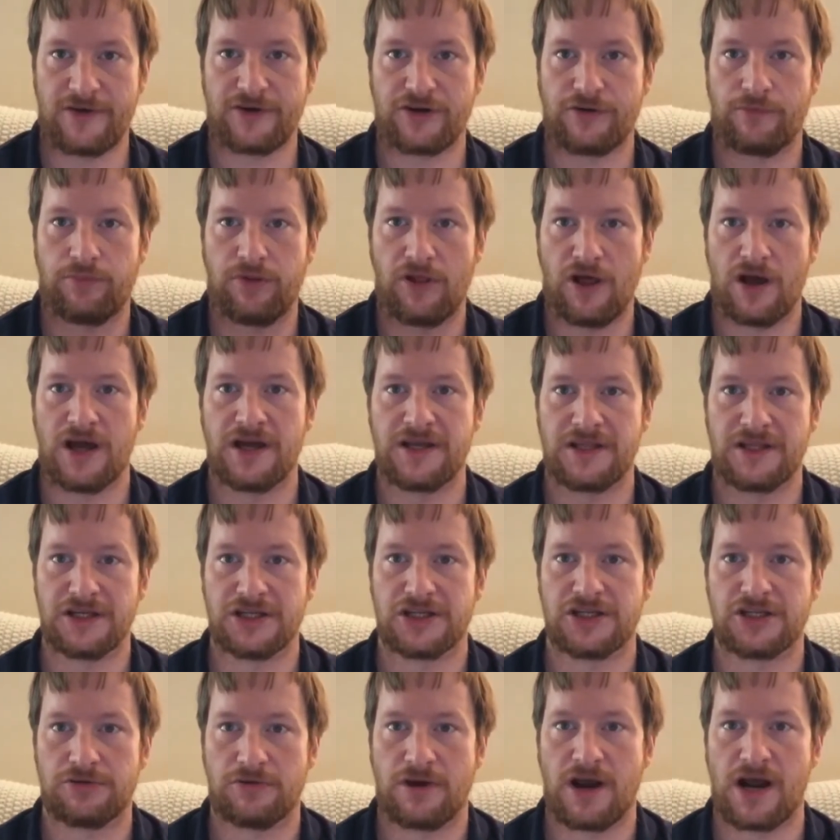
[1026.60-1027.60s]
to apply this
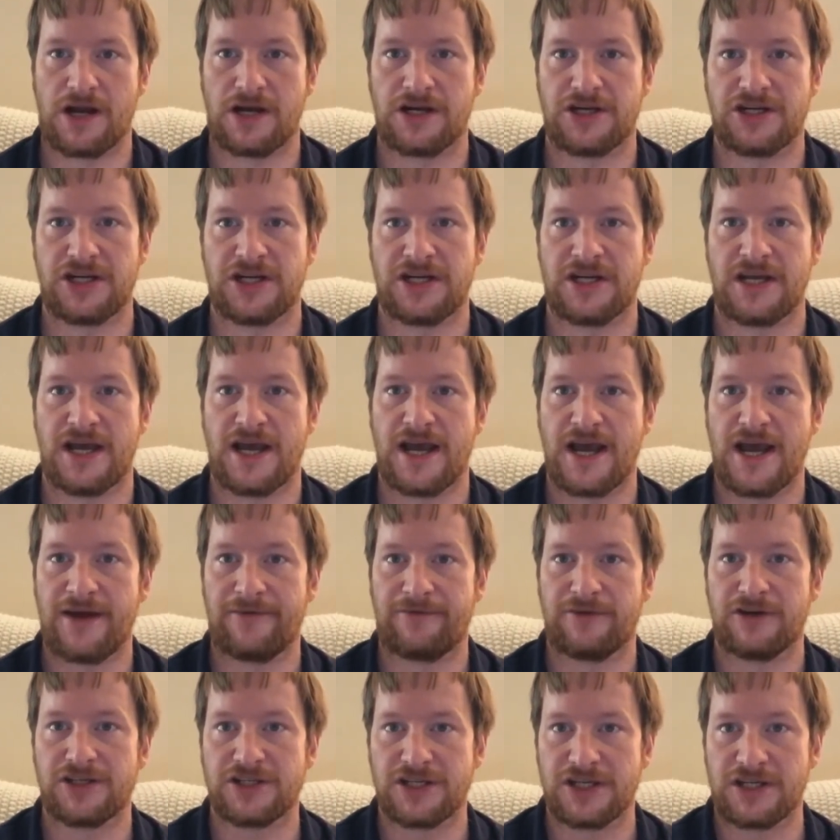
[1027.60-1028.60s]
strategy
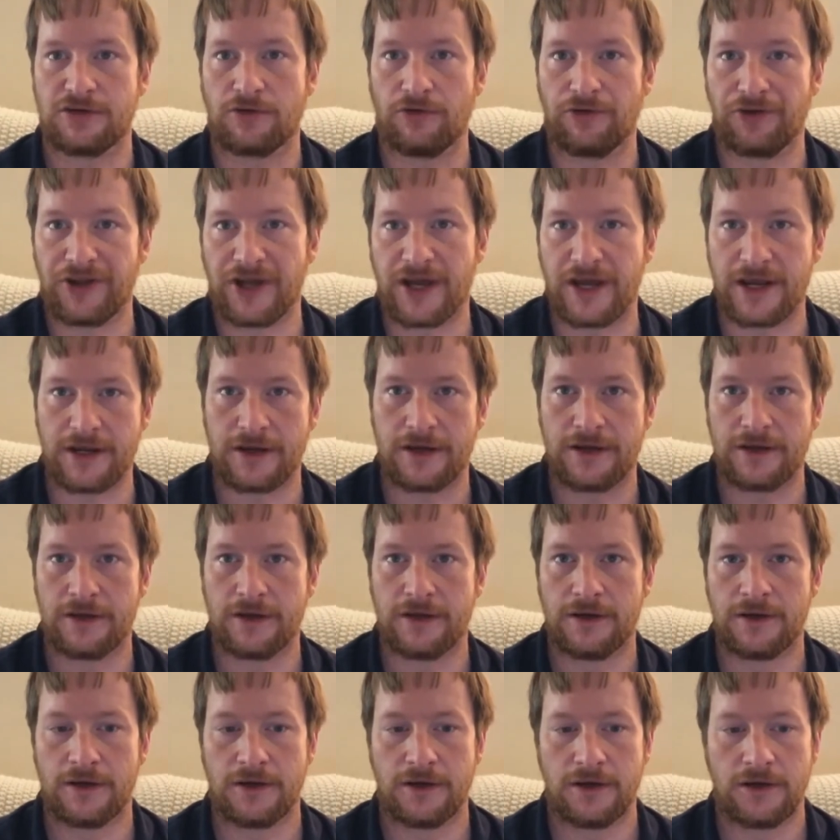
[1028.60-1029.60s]
every single day.
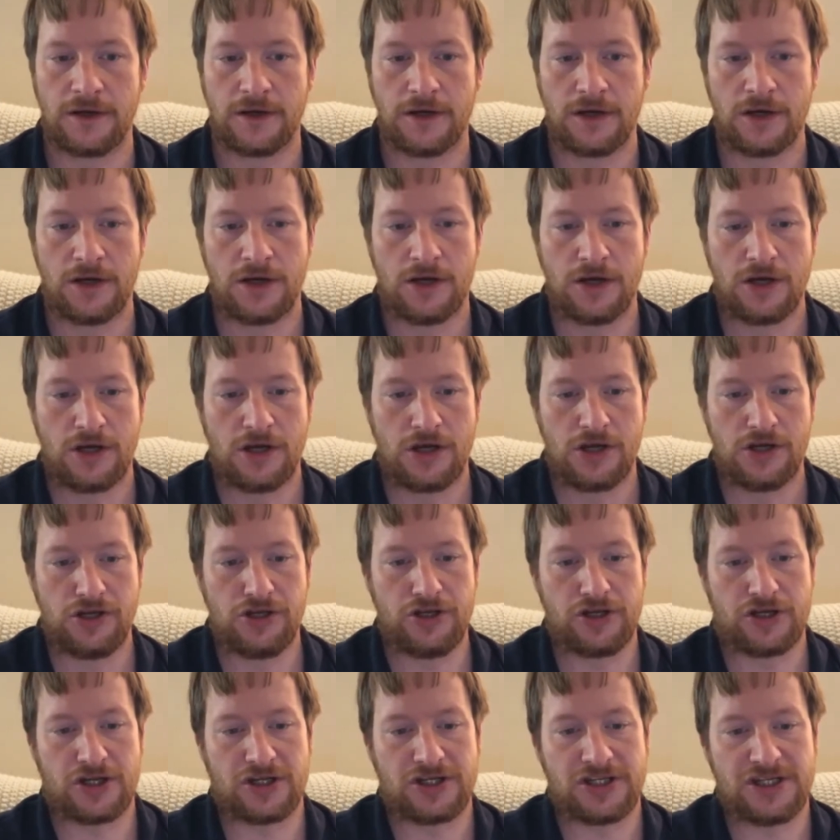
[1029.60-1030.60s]

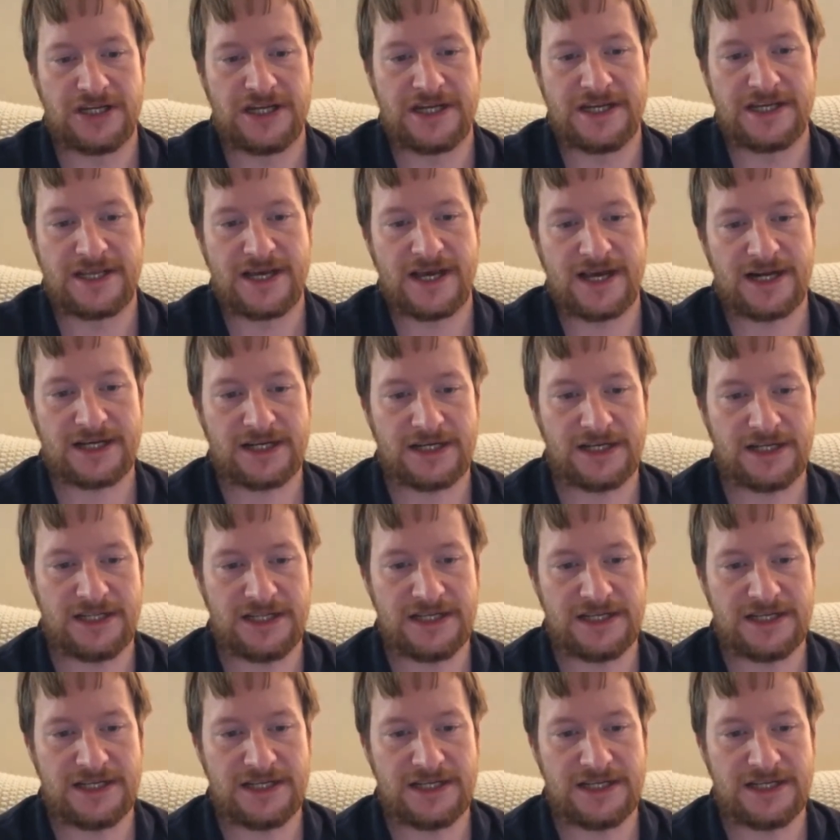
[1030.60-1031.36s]
You could see that